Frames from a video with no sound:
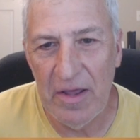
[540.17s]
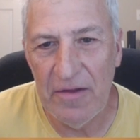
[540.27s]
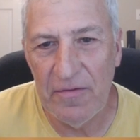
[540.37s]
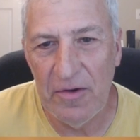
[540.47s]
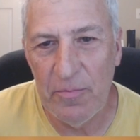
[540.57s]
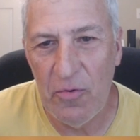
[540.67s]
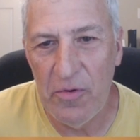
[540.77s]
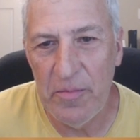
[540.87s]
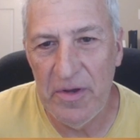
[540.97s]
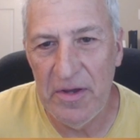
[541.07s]
late for an
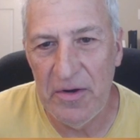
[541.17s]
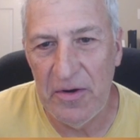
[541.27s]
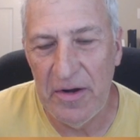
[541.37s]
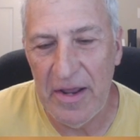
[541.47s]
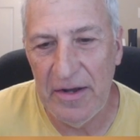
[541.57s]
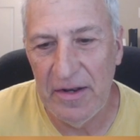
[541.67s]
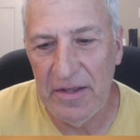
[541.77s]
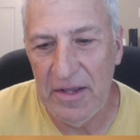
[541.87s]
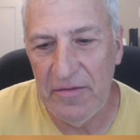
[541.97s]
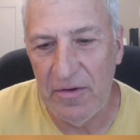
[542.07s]
appointment or had to
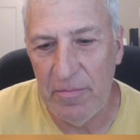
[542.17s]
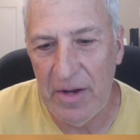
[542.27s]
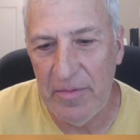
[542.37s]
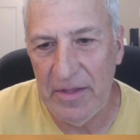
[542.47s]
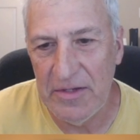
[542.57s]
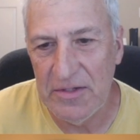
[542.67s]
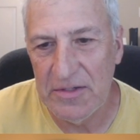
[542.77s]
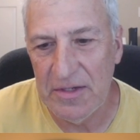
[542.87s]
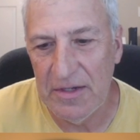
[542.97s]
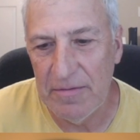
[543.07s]
leave, or maybe they just